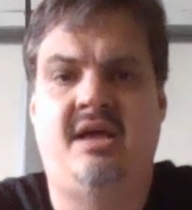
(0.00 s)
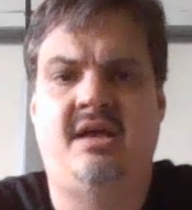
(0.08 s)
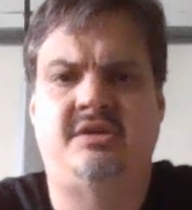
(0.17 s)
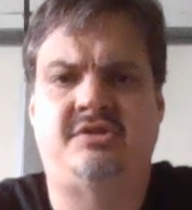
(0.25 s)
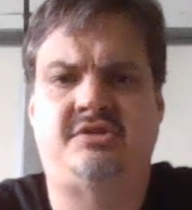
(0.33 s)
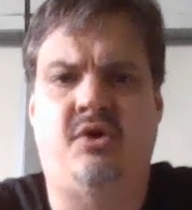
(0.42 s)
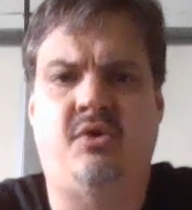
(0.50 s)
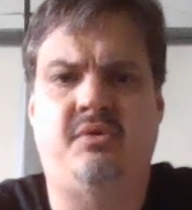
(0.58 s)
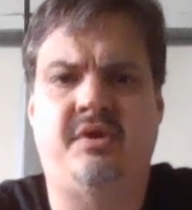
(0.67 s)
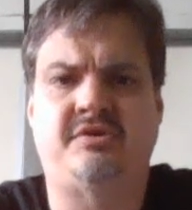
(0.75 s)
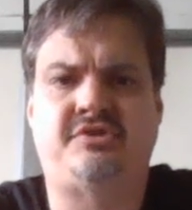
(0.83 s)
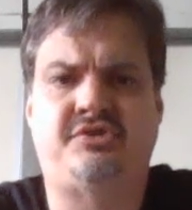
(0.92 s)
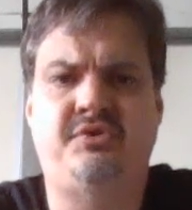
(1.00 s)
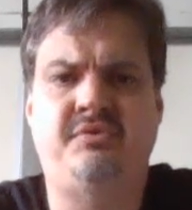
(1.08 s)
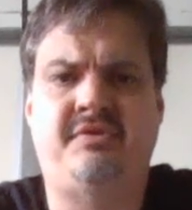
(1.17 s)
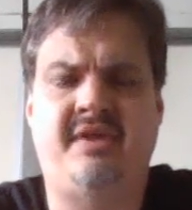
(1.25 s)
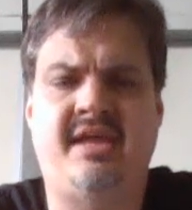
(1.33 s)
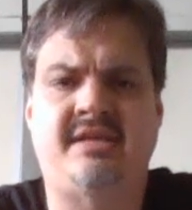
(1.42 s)
So there's two
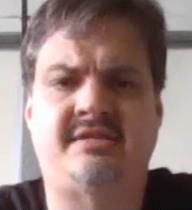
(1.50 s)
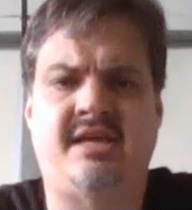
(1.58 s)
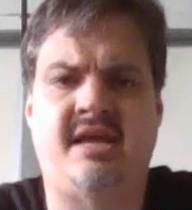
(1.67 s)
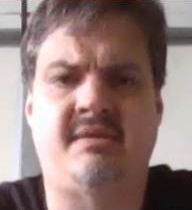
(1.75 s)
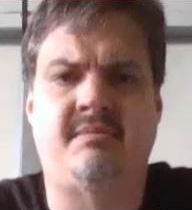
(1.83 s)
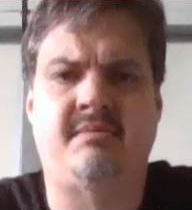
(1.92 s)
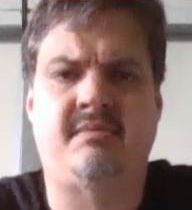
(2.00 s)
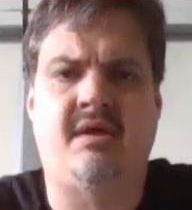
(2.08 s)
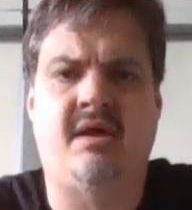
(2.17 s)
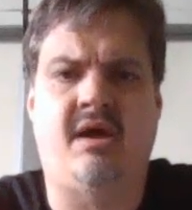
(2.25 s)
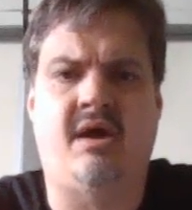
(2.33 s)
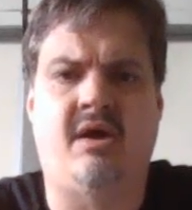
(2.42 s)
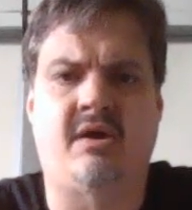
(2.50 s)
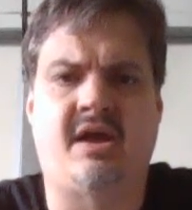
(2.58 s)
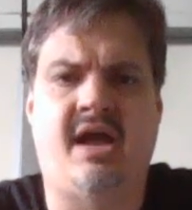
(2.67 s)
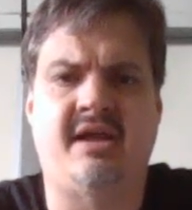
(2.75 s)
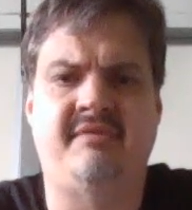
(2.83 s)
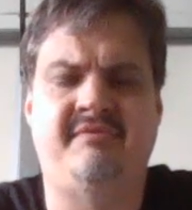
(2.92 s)
things that are
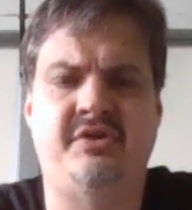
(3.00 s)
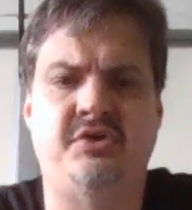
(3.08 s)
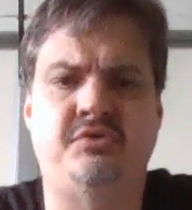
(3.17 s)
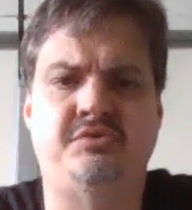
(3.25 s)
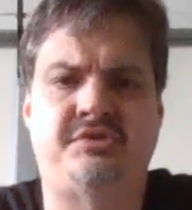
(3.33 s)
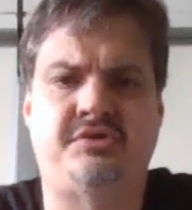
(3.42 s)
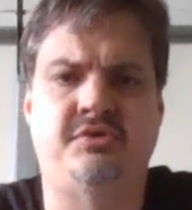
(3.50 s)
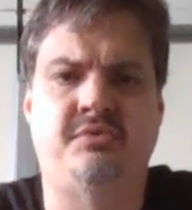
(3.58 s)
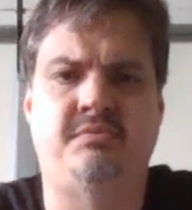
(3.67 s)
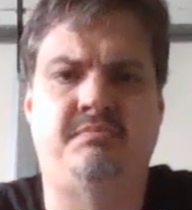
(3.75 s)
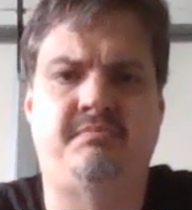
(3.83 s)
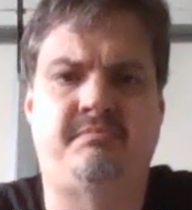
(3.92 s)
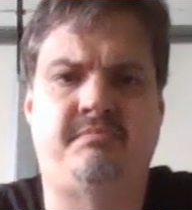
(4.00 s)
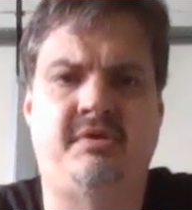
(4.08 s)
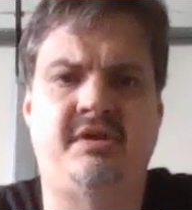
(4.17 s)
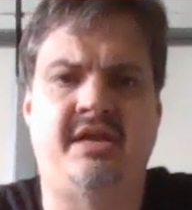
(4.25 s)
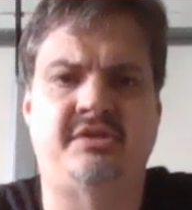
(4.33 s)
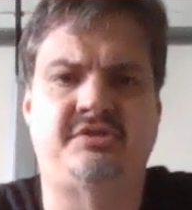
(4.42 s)
kind of used to
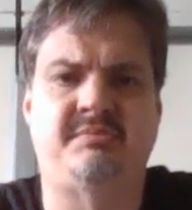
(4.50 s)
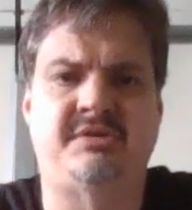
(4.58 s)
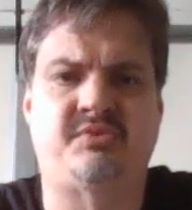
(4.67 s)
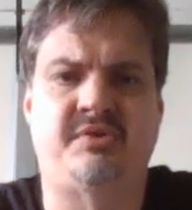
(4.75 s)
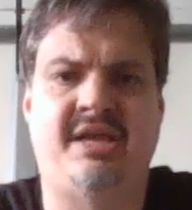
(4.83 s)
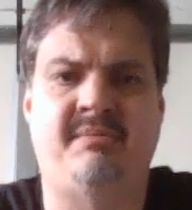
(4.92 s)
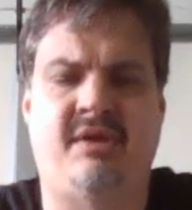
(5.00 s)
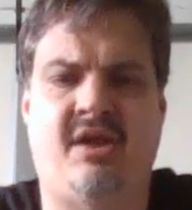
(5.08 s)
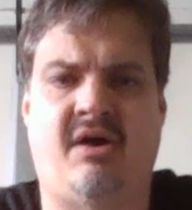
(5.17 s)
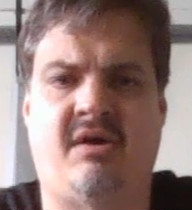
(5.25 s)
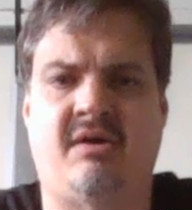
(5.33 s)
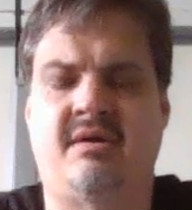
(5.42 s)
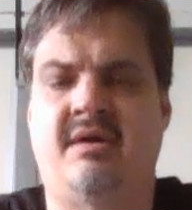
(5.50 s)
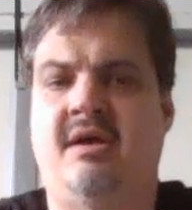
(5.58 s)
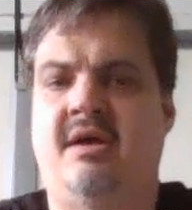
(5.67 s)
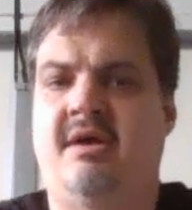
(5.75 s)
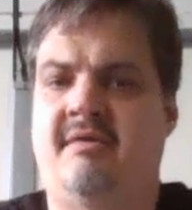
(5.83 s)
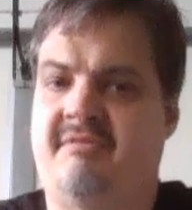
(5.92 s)
put instruments where they belong.
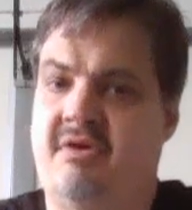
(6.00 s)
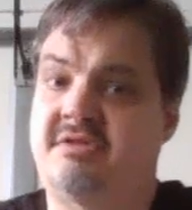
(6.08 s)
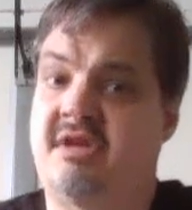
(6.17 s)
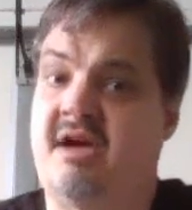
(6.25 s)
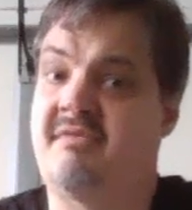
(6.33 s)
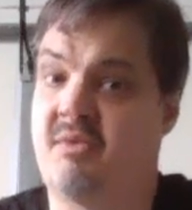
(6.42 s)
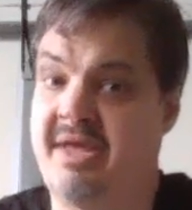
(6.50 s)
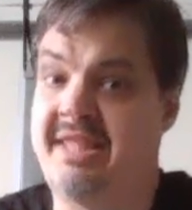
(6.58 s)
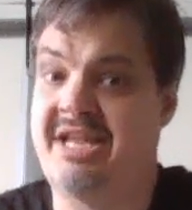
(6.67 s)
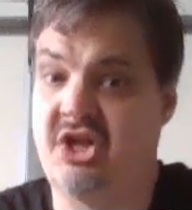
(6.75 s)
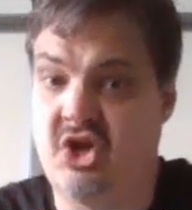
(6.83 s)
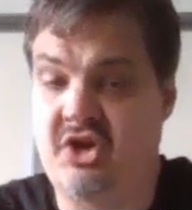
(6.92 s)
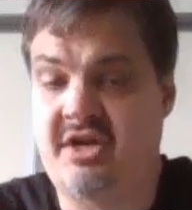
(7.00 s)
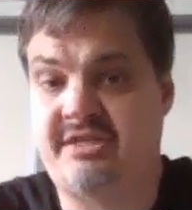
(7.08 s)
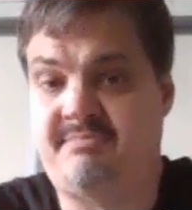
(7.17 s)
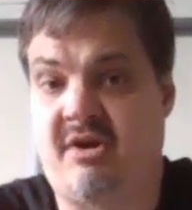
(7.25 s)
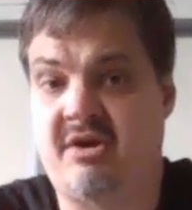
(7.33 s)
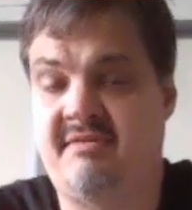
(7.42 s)
First off, the way they look is
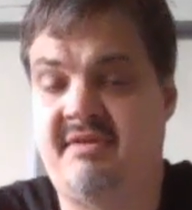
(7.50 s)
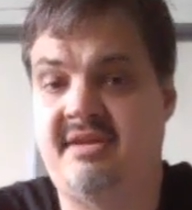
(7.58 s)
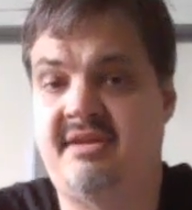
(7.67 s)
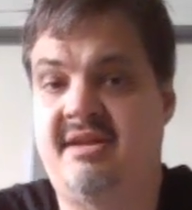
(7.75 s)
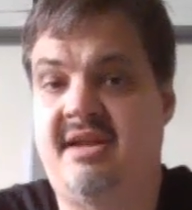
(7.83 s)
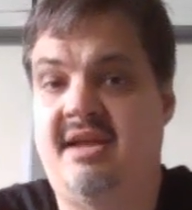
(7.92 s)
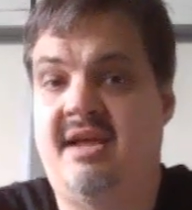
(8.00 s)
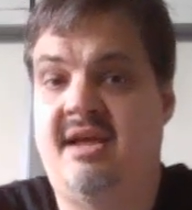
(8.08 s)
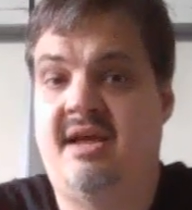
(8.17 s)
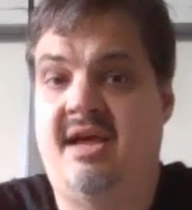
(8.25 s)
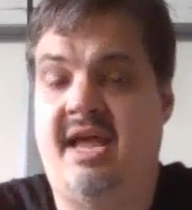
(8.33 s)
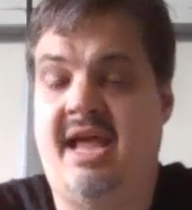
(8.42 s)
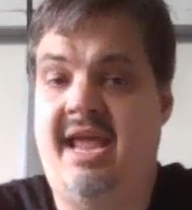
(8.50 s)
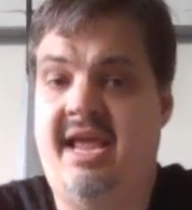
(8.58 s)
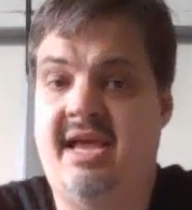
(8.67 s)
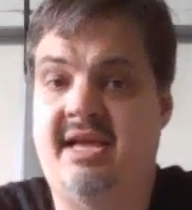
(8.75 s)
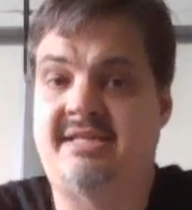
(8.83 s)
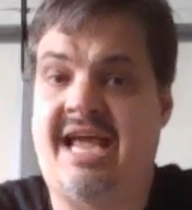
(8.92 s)
part of it,
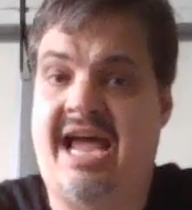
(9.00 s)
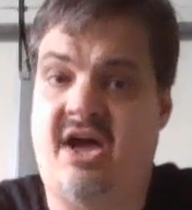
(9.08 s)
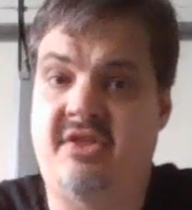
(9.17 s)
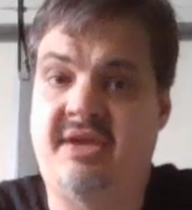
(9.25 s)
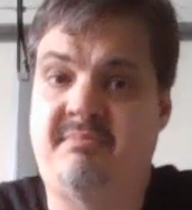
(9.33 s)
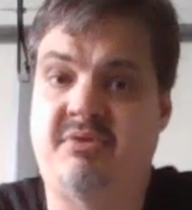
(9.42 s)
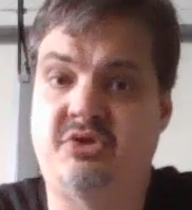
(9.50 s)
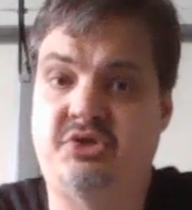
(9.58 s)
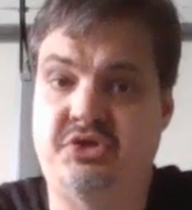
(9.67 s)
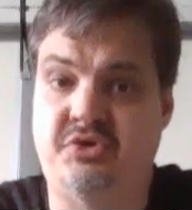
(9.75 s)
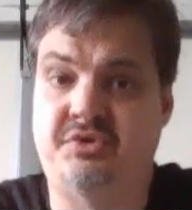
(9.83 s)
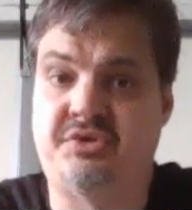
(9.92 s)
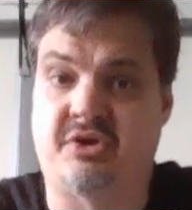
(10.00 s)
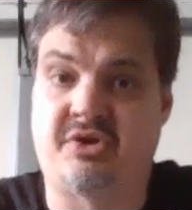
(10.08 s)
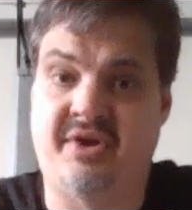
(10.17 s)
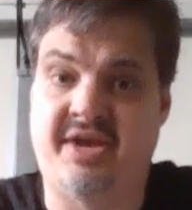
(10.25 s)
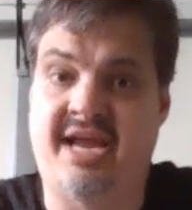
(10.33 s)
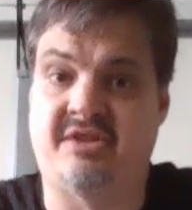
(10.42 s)
and how they produce or
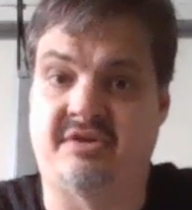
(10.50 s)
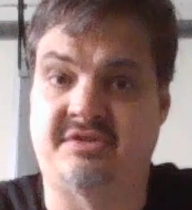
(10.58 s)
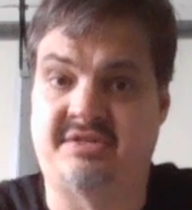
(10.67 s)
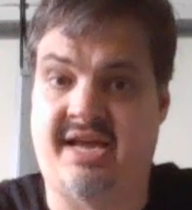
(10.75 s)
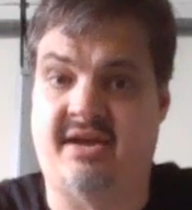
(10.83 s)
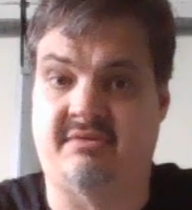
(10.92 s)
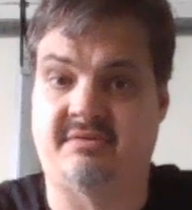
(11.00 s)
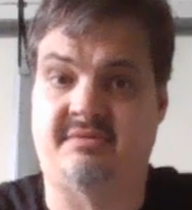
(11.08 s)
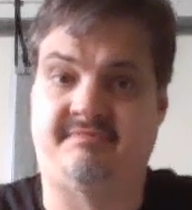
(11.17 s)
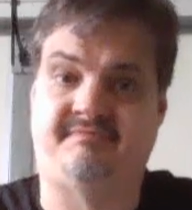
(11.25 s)
create their sound.